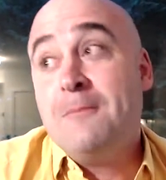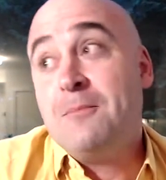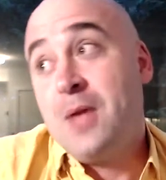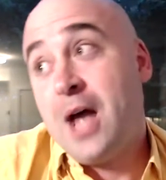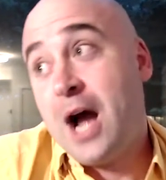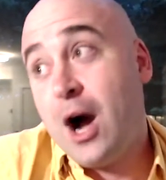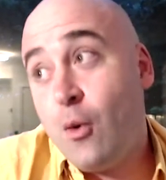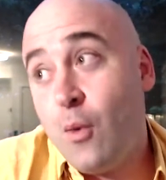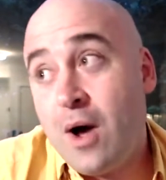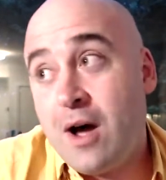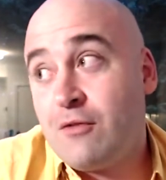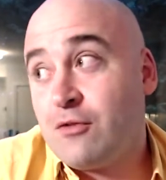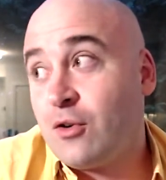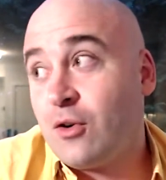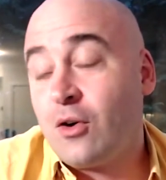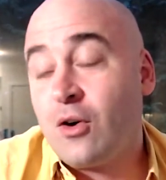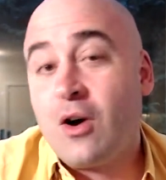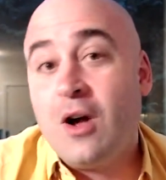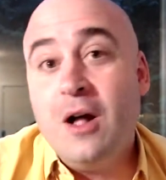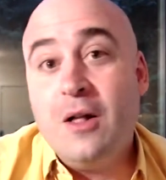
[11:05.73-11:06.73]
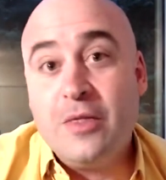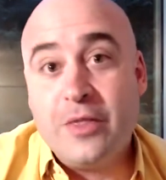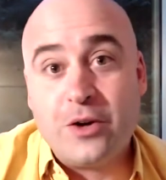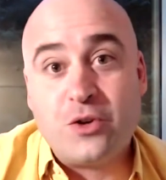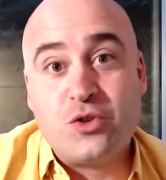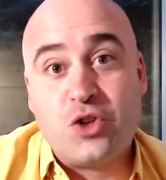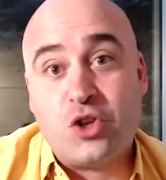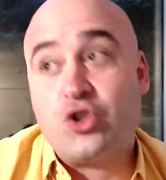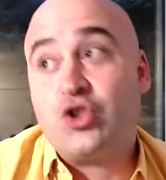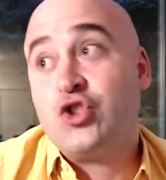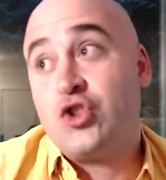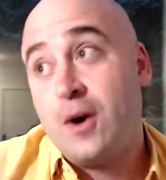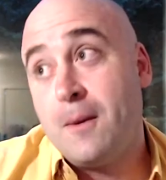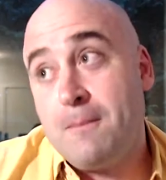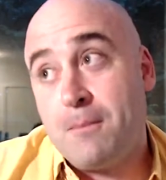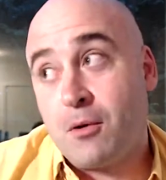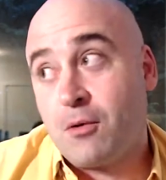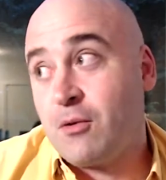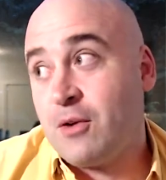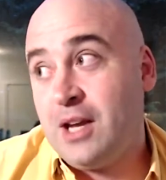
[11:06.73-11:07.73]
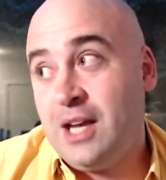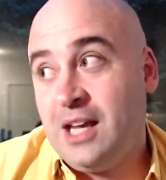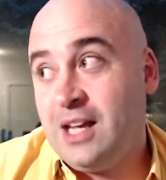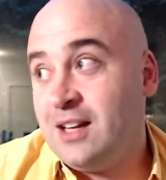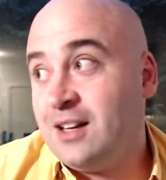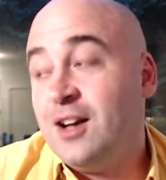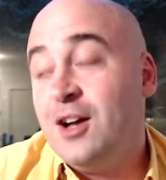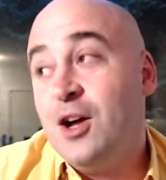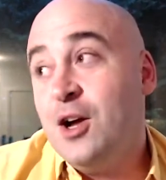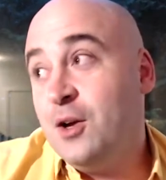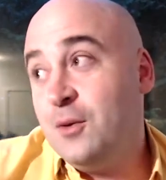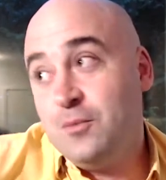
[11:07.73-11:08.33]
However, there's a submarine